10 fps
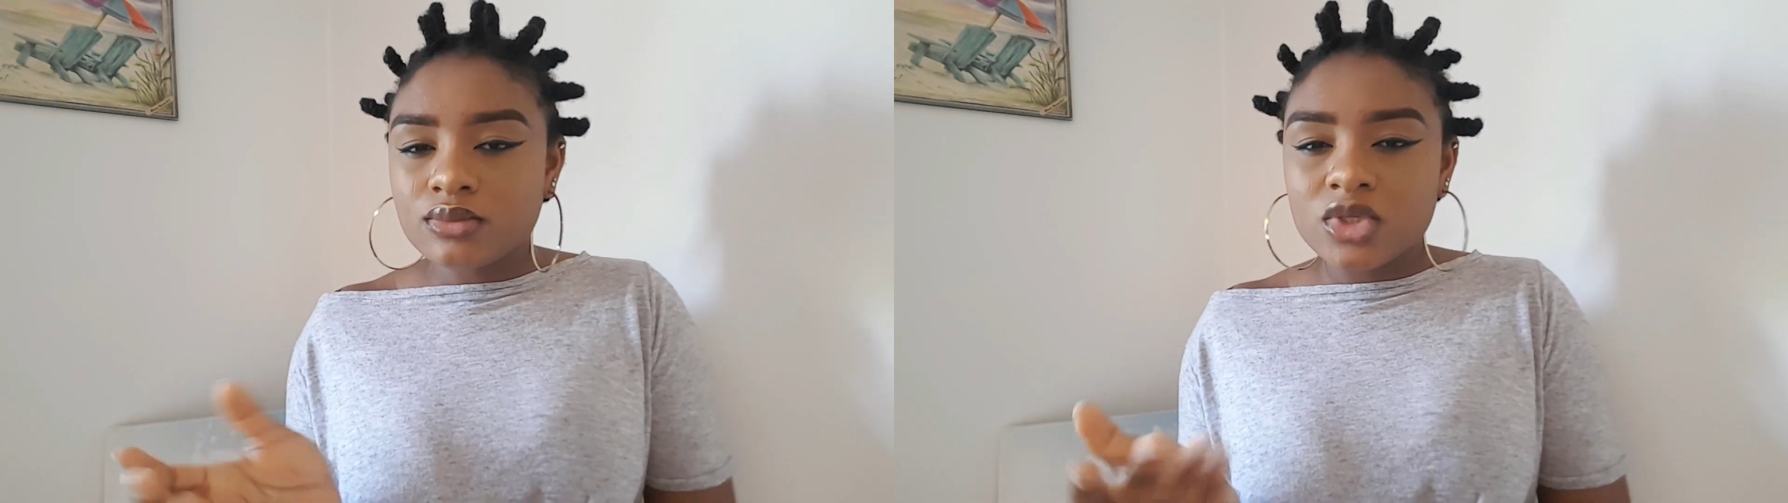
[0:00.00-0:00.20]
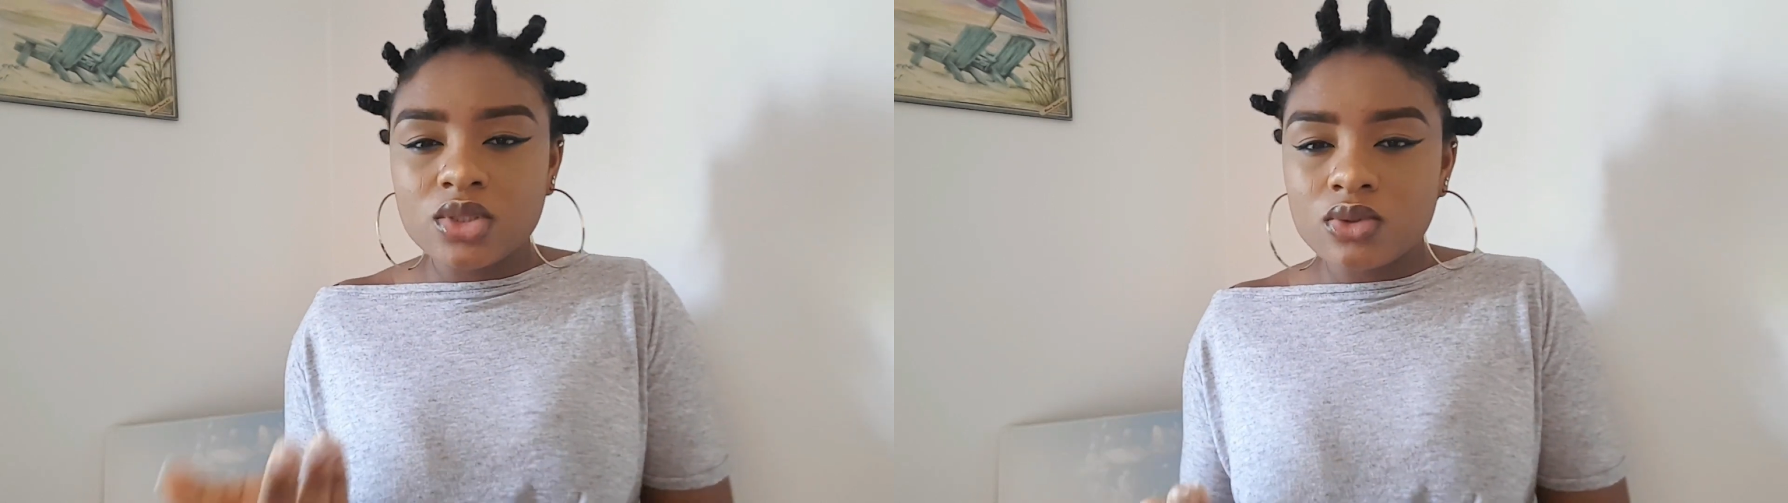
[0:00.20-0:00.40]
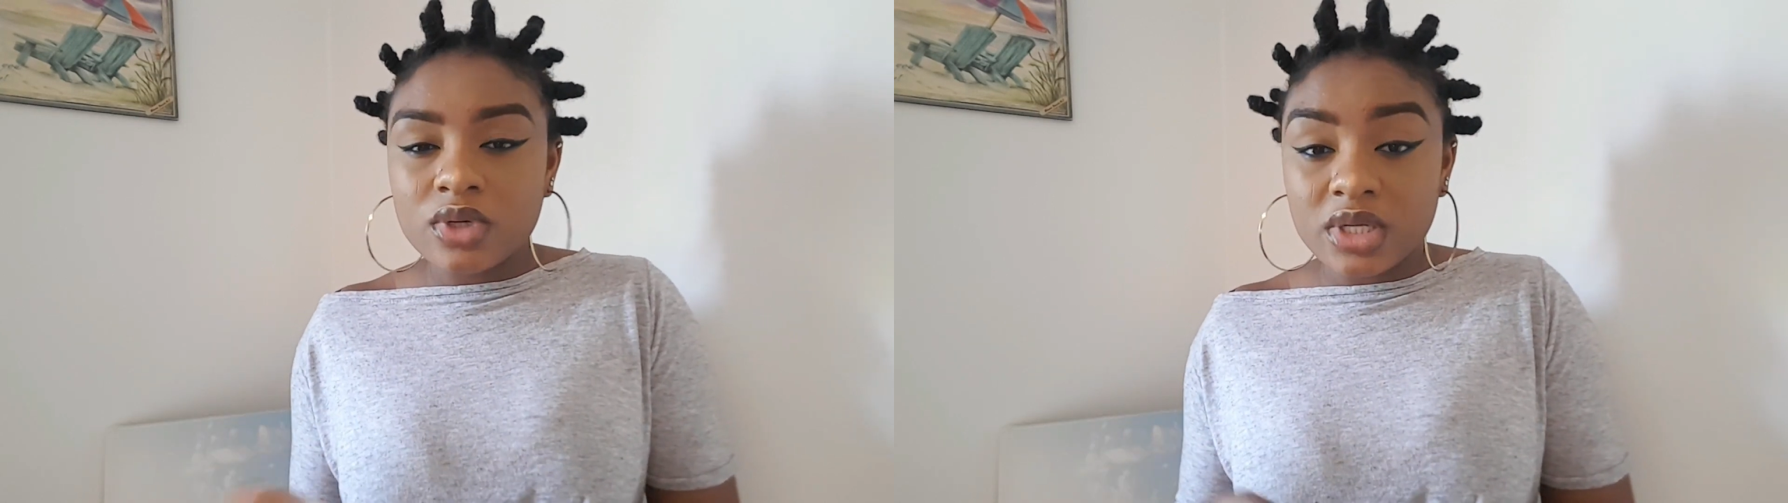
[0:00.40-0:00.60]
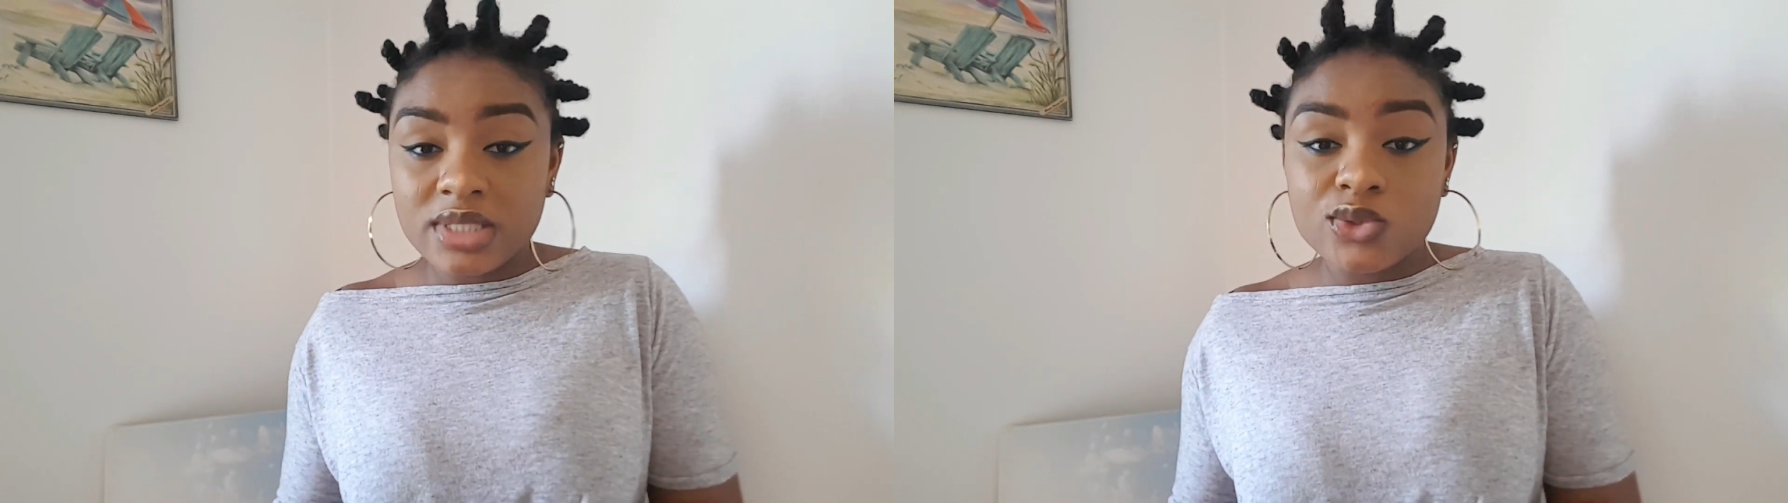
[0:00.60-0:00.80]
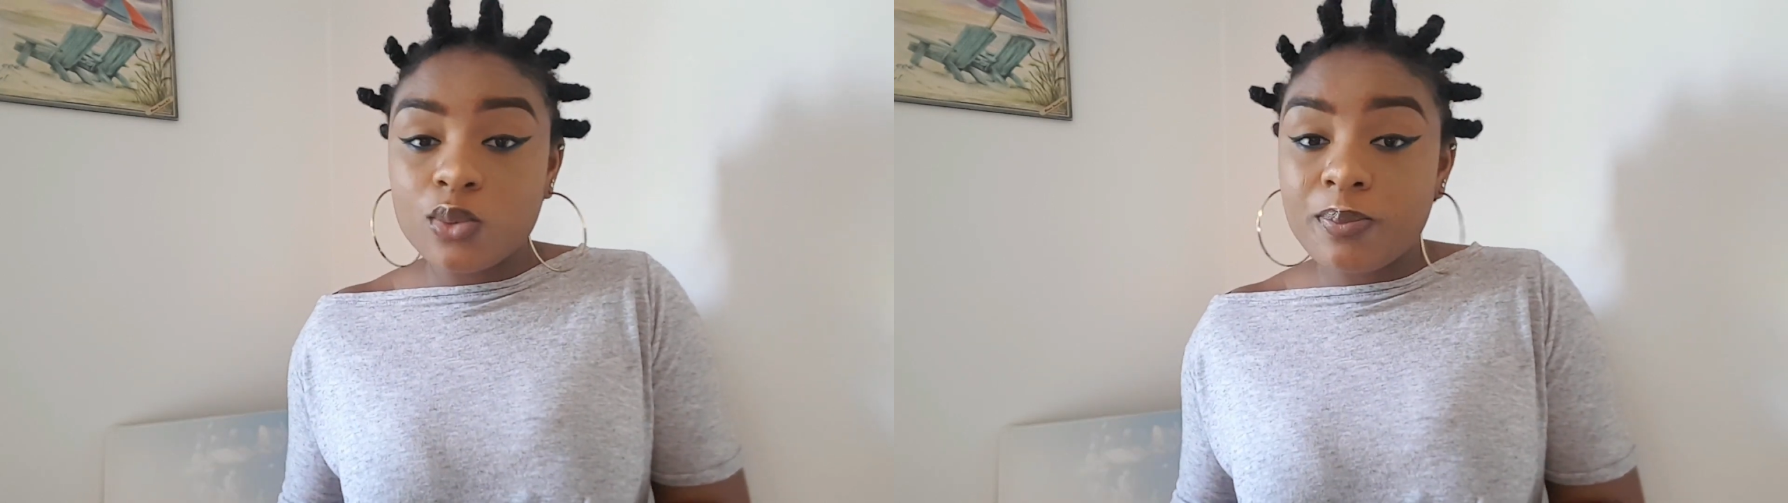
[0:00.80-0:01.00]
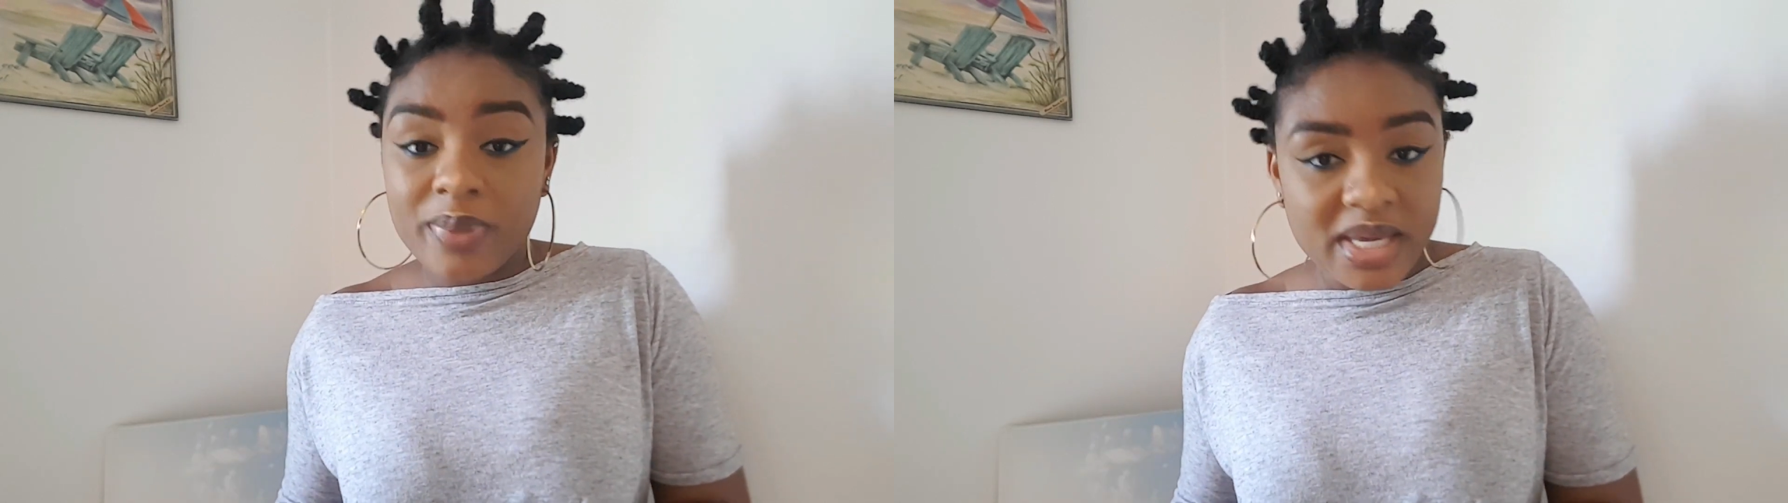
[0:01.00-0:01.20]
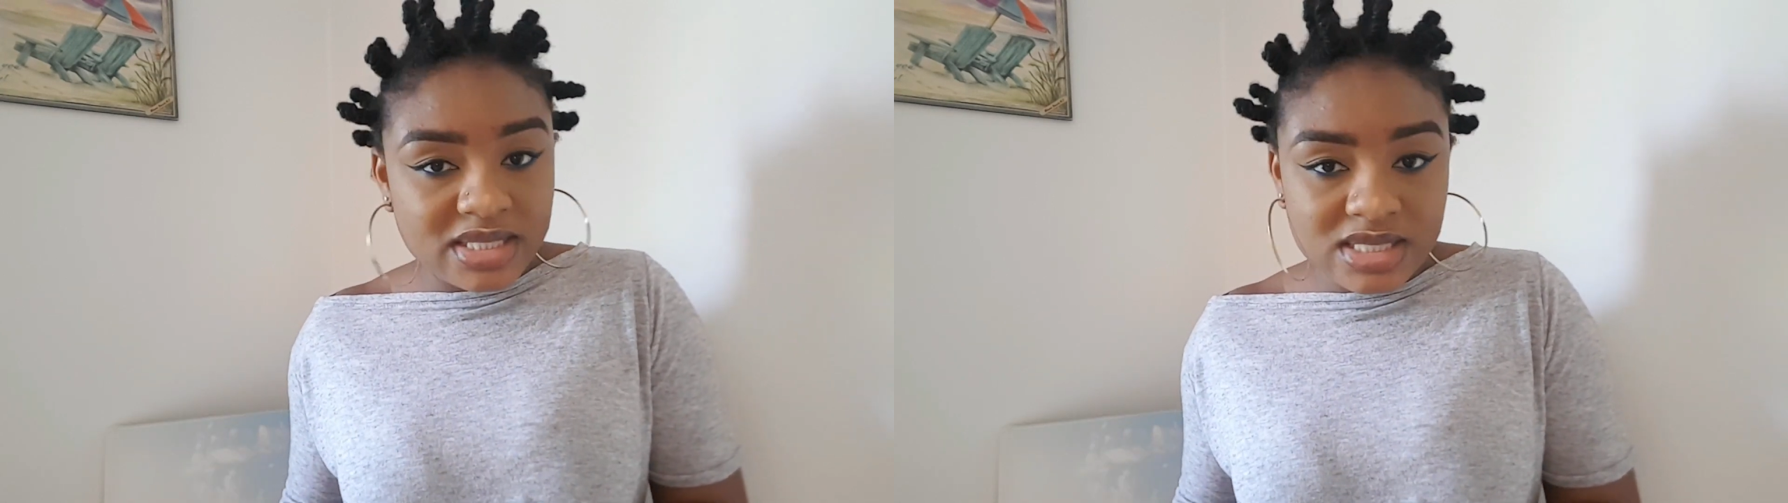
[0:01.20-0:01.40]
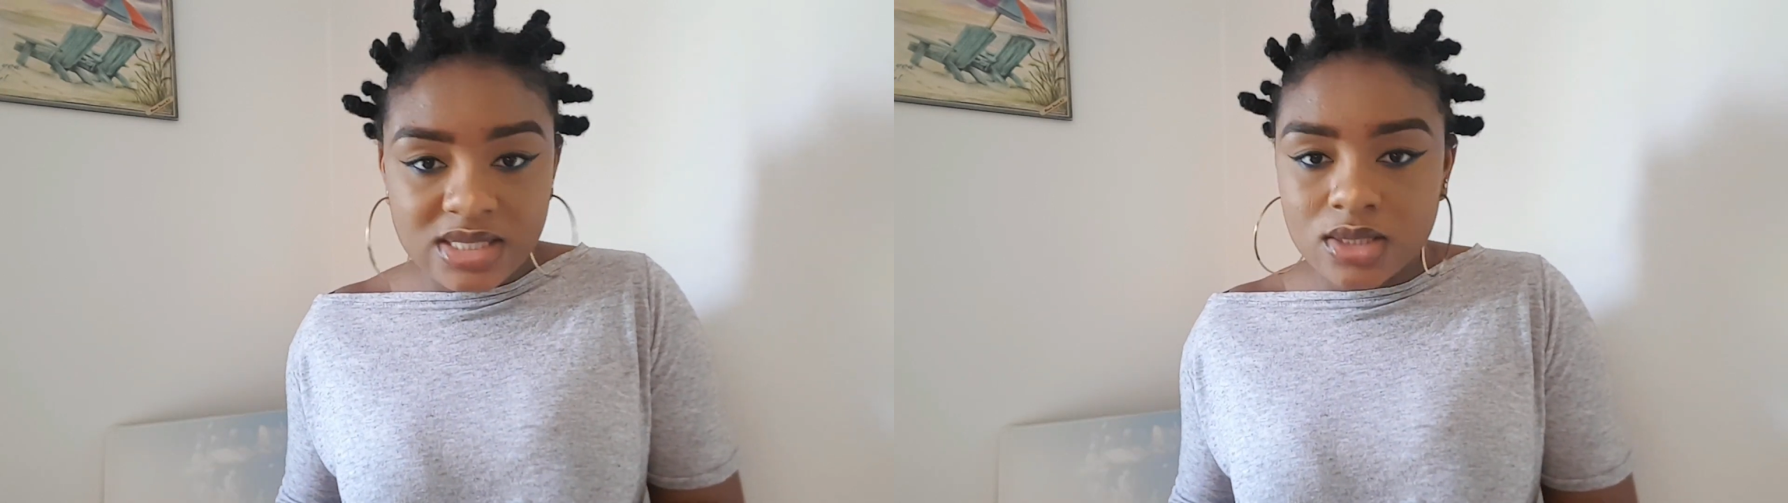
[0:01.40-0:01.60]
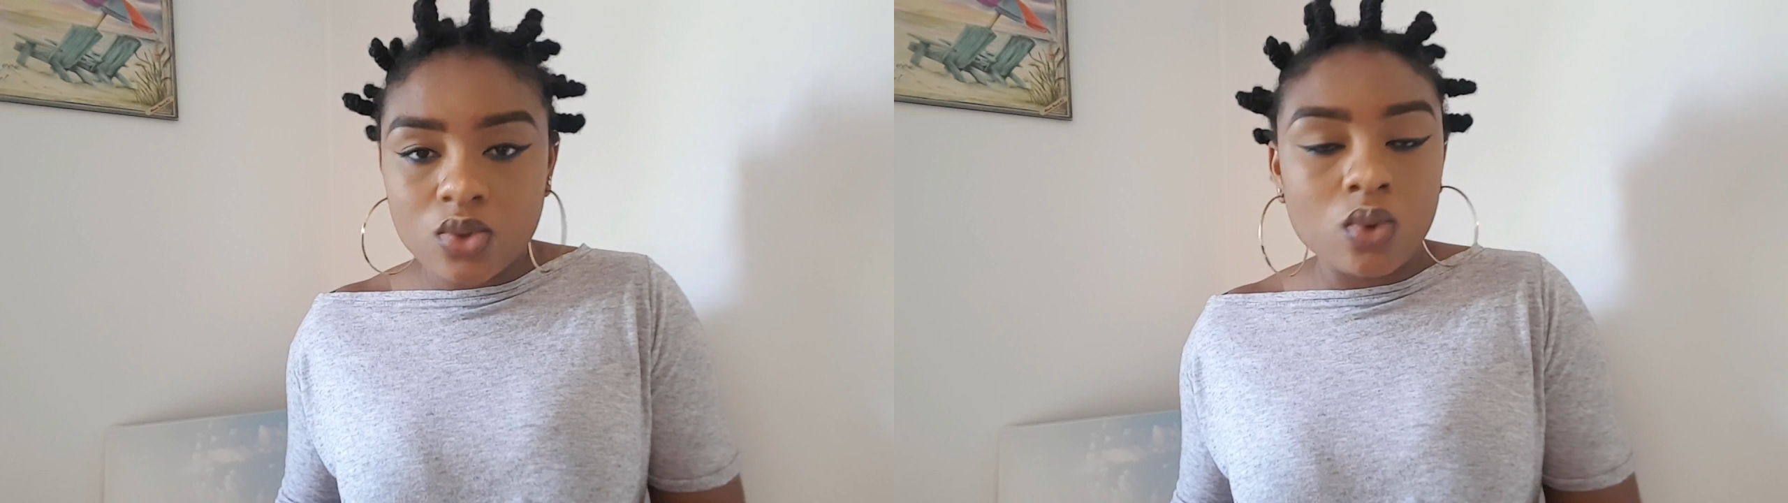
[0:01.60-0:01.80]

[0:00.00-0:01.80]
you know a little petty